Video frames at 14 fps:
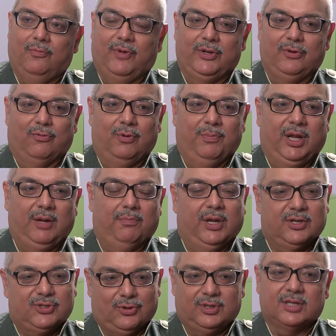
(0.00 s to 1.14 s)
where you would make
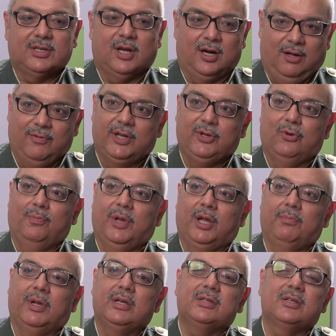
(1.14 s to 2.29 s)
base, or Dasada, where you would make
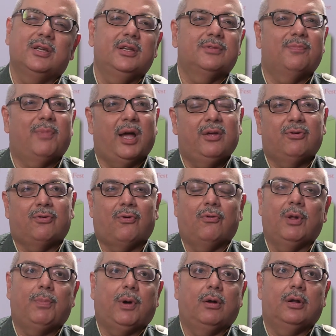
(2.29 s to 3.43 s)
base, is by road
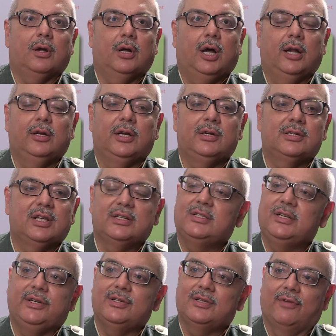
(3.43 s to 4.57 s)
about
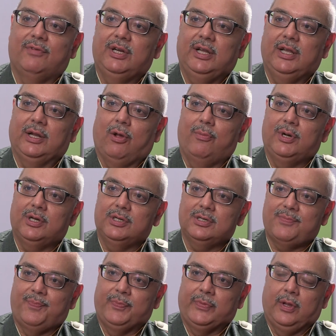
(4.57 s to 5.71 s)
160, 70 kilometers.
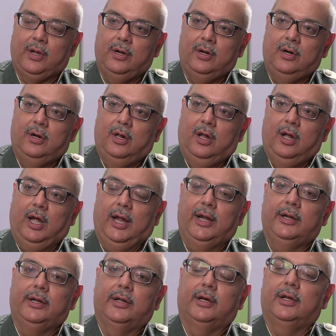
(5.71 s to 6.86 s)

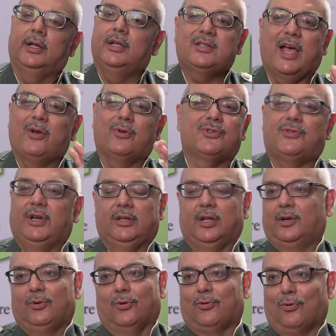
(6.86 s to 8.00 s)
And it's arrow straight, there
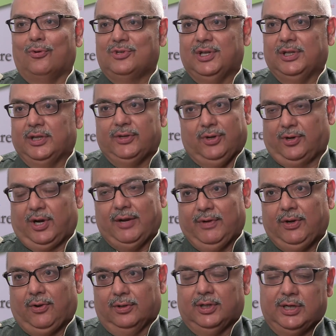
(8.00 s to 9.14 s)
are no roads in there, you're
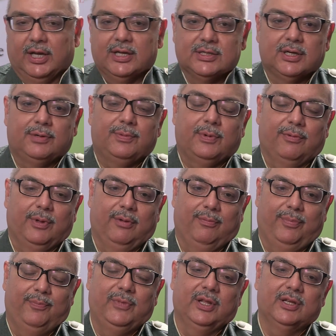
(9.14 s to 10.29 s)
driving on the desert,
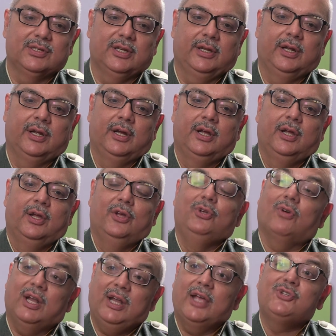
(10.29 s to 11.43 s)
this thing. You
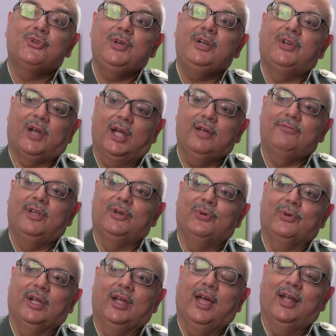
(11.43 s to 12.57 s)
can actually drive there
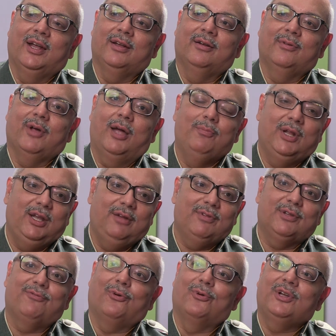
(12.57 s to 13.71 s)
today. And I believe in
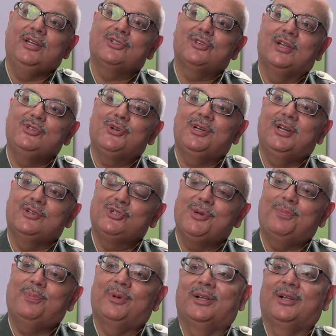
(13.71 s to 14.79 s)
the 14th century, a ship